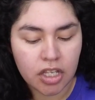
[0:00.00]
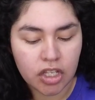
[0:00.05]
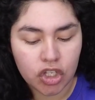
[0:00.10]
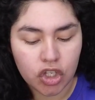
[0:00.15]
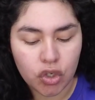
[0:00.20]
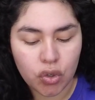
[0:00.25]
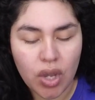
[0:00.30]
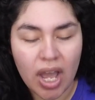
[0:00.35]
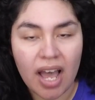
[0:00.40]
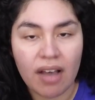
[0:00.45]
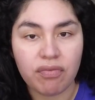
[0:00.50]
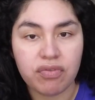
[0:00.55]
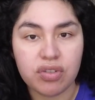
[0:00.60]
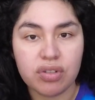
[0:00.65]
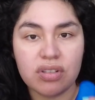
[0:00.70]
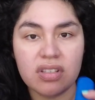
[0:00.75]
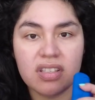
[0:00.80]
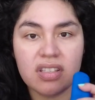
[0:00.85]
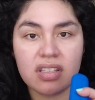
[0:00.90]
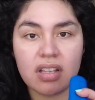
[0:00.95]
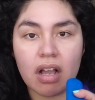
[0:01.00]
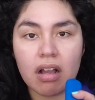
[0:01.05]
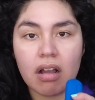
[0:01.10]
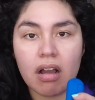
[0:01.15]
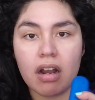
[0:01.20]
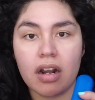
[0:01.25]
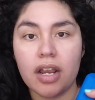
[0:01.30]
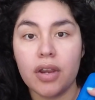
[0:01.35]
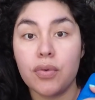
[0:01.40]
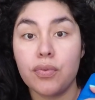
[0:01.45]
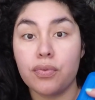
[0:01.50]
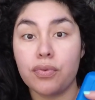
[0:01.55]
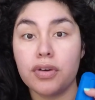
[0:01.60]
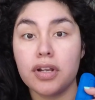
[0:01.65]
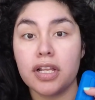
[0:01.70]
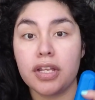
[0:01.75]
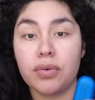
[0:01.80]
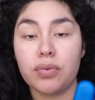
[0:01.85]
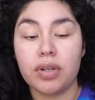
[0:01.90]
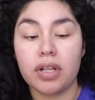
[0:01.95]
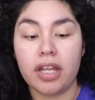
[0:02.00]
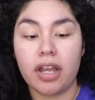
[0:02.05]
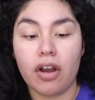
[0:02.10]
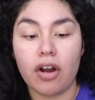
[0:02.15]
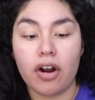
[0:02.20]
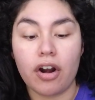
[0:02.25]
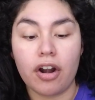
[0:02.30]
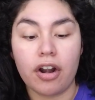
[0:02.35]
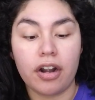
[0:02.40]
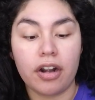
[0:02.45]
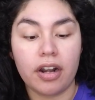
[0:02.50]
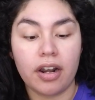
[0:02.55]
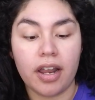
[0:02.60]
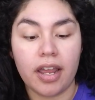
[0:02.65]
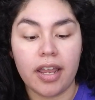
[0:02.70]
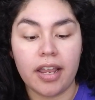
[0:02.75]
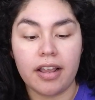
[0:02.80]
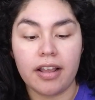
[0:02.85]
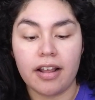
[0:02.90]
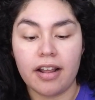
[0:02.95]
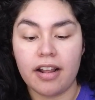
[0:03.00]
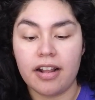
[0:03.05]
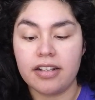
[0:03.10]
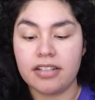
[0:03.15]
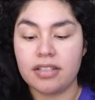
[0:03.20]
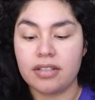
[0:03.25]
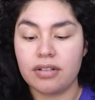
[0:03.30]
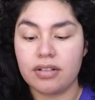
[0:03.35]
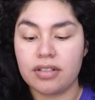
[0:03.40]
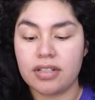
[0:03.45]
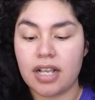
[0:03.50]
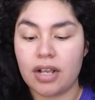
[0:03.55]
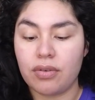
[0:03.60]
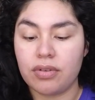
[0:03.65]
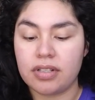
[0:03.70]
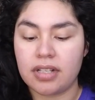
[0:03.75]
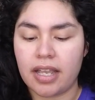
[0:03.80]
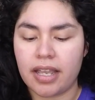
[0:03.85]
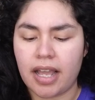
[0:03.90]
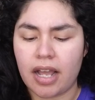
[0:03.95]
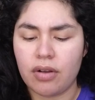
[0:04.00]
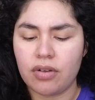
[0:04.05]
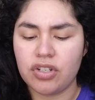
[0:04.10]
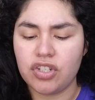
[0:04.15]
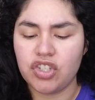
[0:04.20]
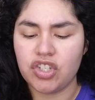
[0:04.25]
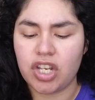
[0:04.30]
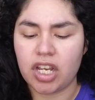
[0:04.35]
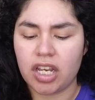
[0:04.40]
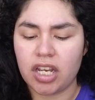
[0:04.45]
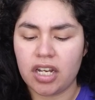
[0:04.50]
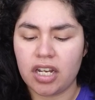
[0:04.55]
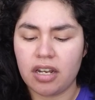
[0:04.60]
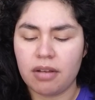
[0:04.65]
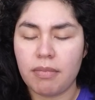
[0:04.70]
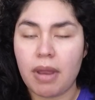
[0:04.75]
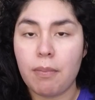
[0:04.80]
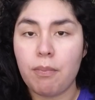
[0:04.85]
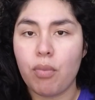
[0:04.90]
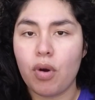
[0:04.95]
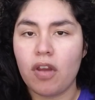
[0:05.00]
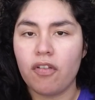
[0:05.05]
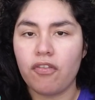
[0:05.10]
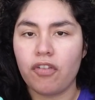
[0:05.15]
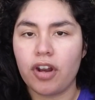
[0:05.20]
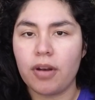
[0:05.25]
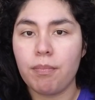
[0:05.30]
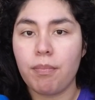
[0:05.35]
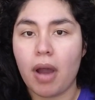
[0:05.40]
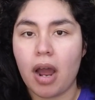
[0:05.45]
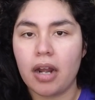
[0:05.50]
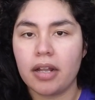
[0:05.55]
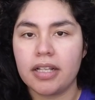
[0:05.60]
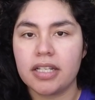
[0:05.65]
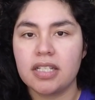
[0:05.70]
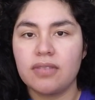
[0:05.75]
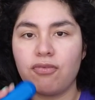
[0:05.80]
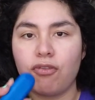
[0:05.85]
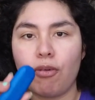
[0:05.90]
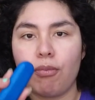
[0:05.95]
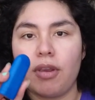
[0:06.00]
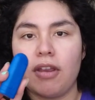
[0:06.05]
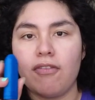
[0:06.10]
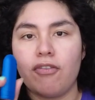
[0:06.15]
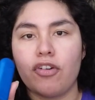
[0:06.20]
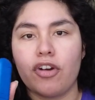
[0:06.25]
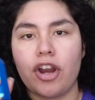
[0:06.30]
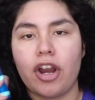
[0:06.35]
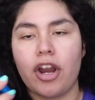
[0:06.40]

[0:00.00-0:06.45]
You have to suck on it really, really hard. Like, as soon as I was checking it, my boyfriend bought this for me for our